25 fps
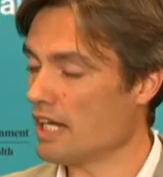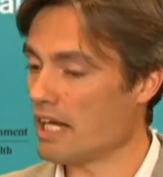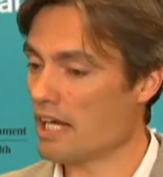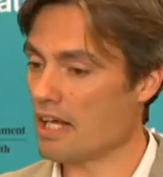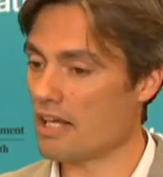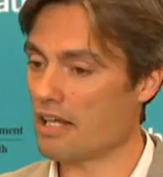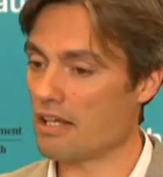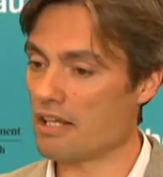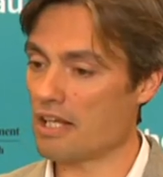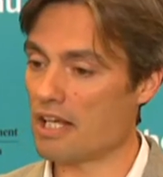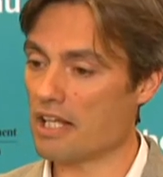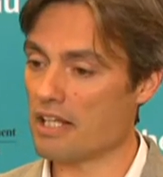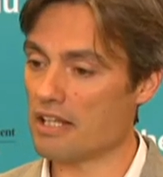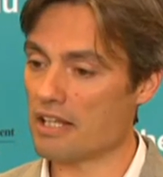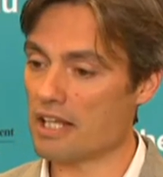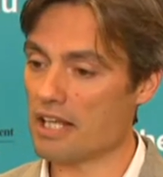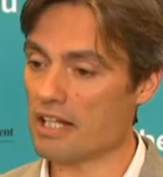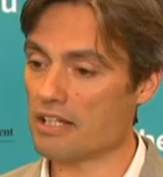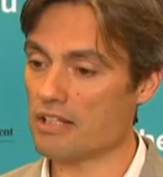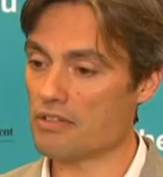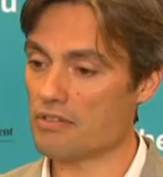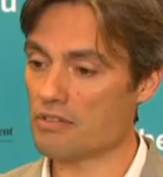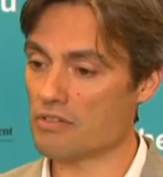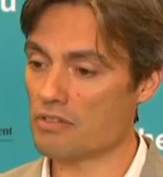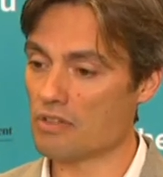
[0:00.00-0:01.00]
uh, and
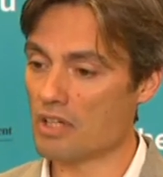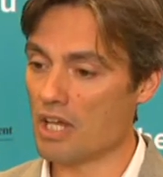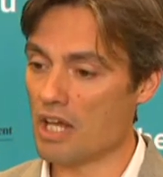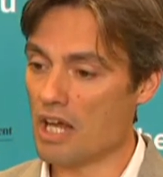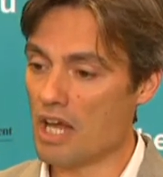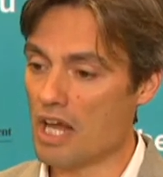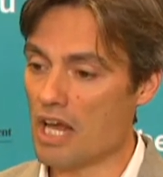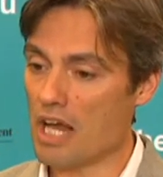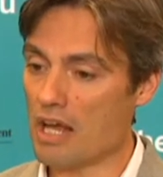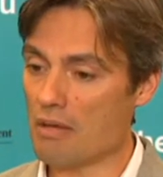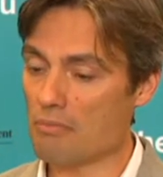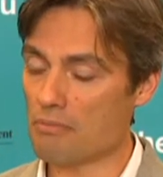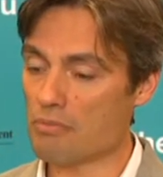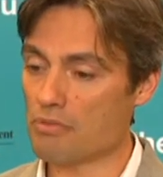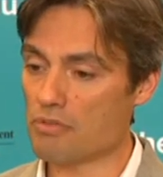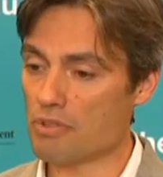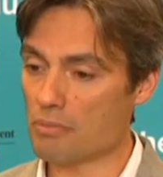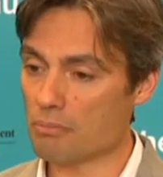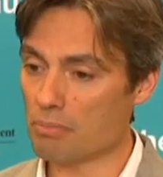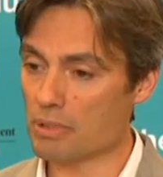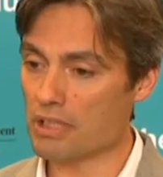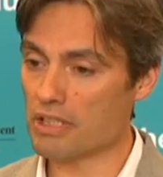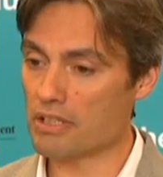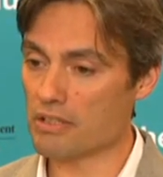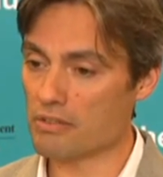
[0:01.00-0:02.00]
that is um,
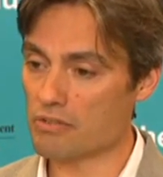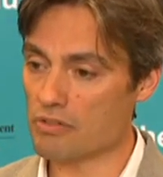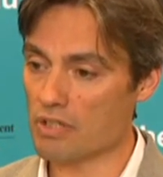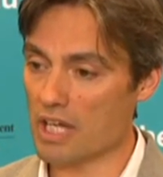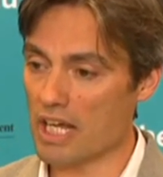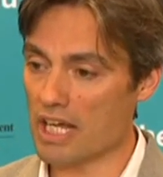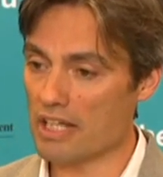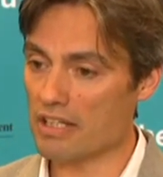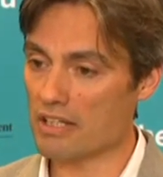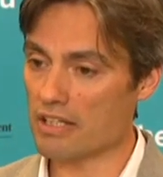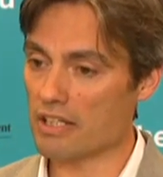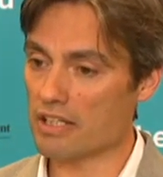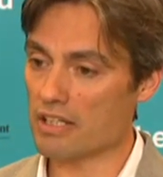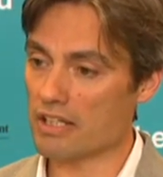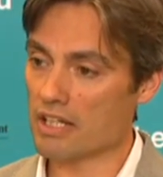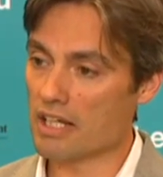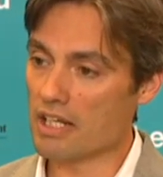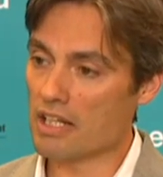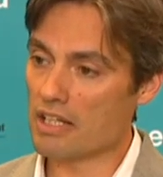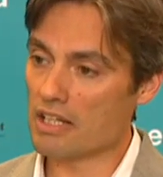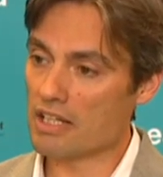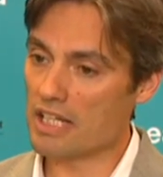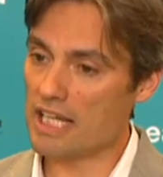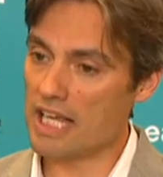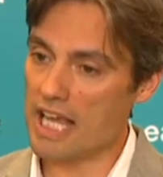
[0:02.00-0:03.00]
simply to say that
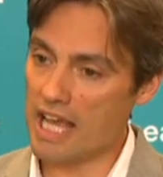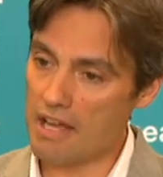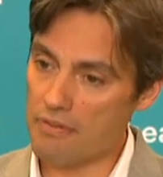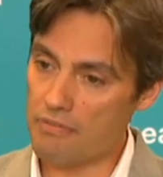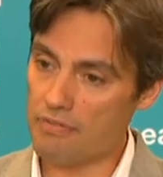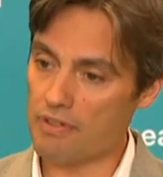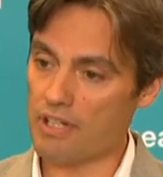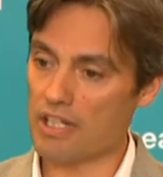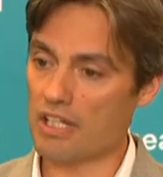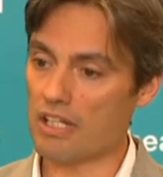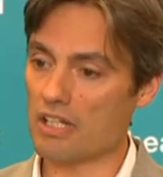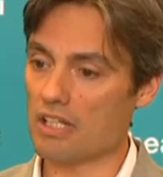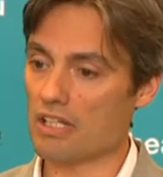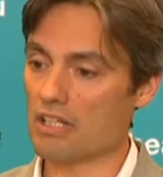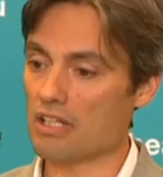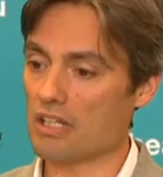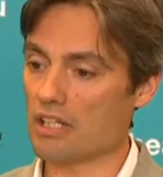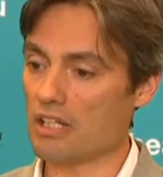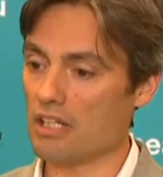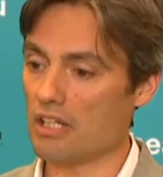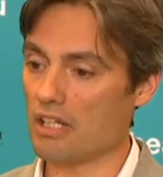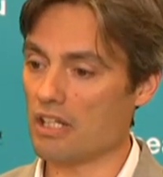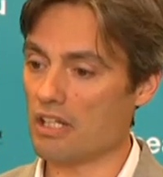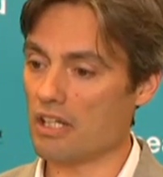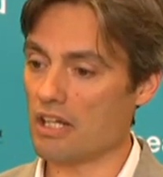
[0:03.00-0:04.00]
the effort
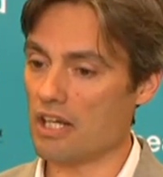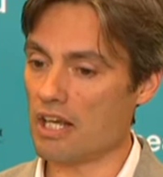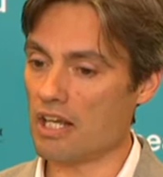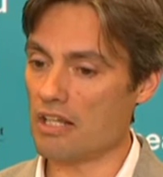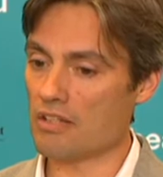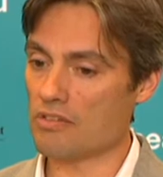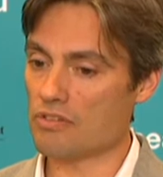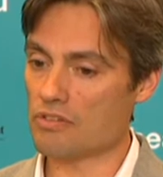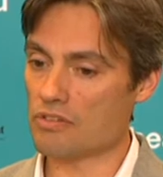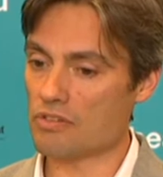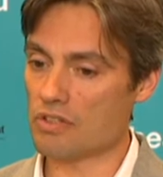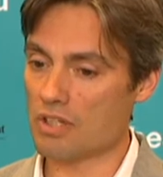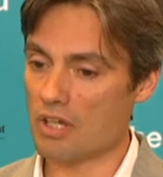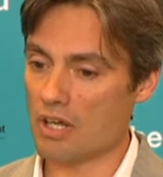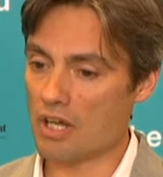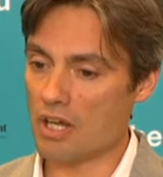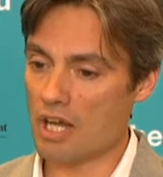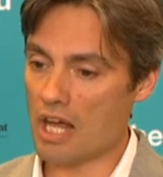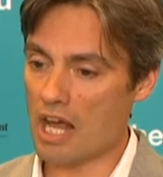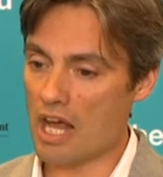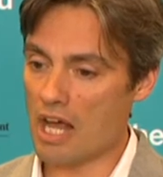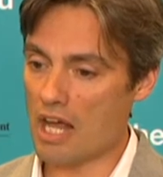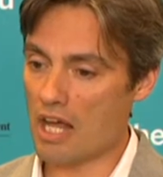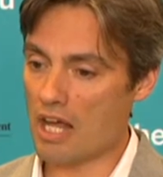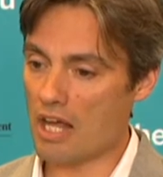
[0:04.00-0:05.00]
that has
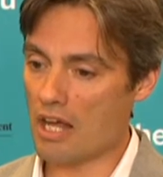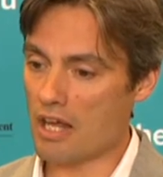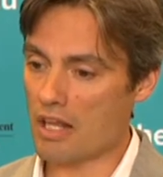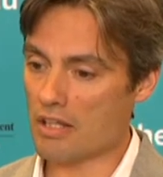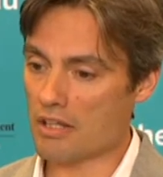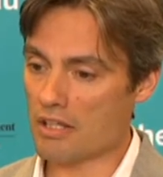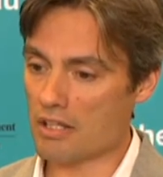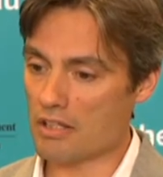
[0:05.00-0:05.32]
uh,